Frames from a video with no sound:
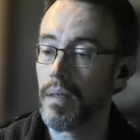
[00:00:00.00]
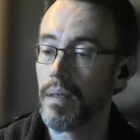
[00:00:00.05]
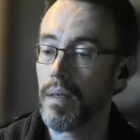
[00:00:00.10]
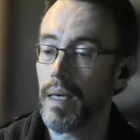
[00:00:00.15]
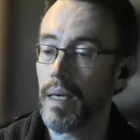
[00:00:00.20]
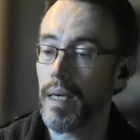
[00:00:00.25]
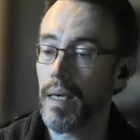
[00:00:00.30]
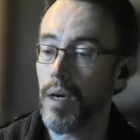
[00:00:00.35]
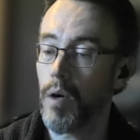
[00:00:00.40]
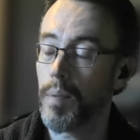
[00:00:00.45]

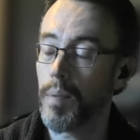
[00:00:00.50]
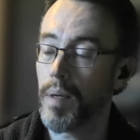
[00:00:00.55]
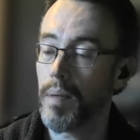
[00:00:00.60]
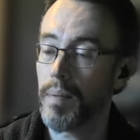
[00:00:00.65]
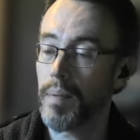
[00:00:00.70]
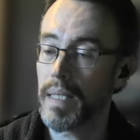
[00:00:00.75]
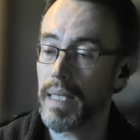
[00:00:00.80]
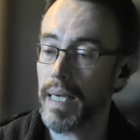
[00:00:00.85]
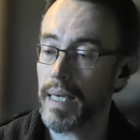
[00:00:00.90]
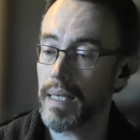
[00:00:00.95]
is
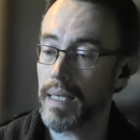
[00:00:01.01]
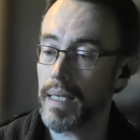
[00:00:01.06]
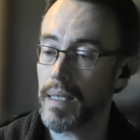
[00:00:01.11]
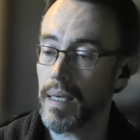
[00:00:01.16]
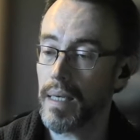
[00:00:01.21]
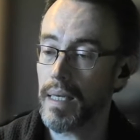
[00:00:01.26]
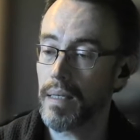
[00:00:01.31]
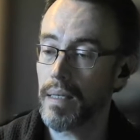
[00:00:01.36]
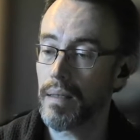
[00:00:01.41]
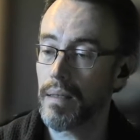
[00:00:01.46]
based in
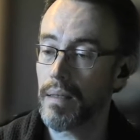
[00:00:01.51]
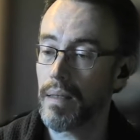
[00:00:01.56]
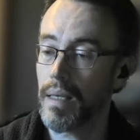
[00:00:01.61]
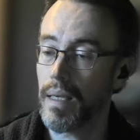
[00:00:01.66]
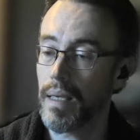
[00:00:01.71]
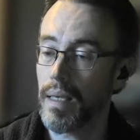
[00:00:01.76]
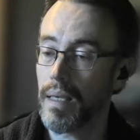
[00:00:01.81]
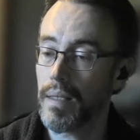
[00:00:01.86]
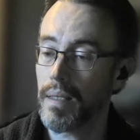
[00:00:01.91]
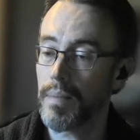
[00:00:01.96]
London, but
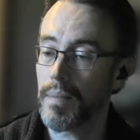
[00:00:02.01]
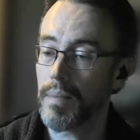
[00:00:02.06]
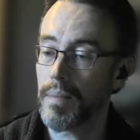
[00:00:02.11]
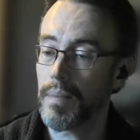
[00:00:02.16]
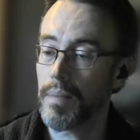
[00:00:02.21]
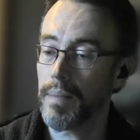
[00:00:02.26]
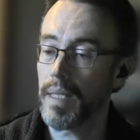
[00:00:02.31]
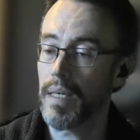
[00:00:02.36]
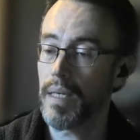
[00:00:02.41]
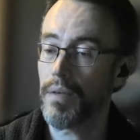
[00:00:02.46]
we
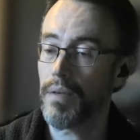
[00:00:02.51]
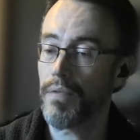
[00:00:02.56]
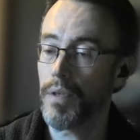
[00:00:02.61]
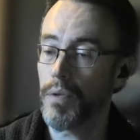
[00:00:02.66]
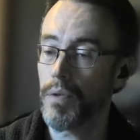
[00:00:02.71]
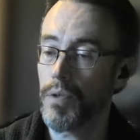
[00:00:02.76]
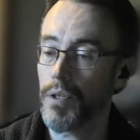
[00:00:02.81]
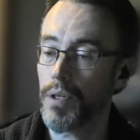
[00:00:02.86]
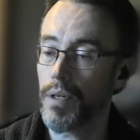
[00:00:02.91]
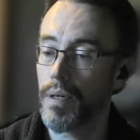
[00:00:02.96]
aim
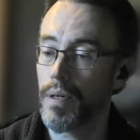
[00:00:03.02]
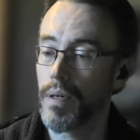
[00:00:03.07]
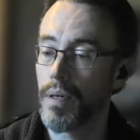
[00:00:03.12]
to